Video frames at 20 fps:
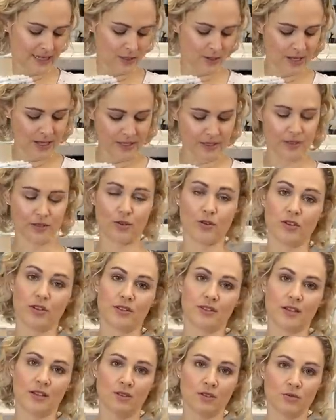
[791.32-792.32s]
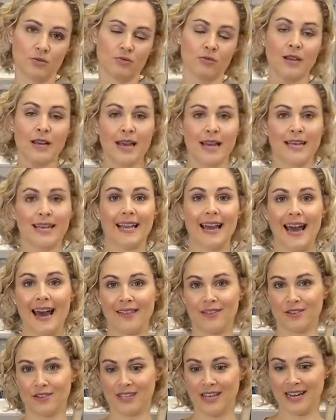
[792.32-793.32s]
this has got subtle
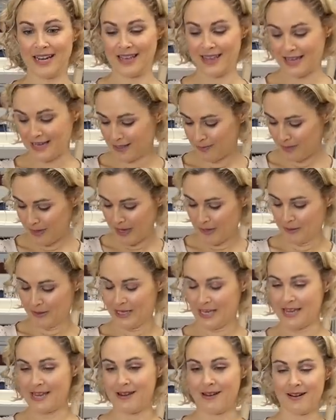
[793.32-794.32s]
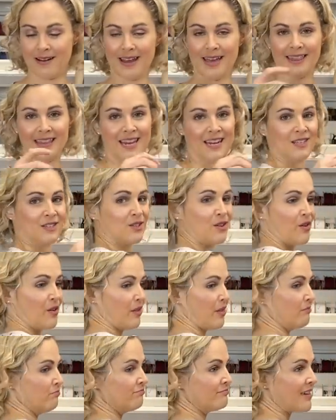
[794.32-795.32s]
gathers in at this blouse here, and then it's
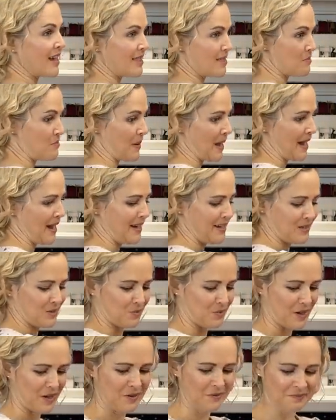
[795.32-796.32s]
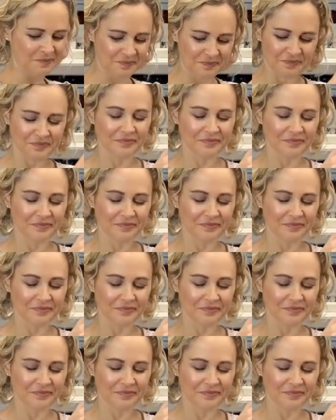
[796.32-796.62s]
got them at the back as well.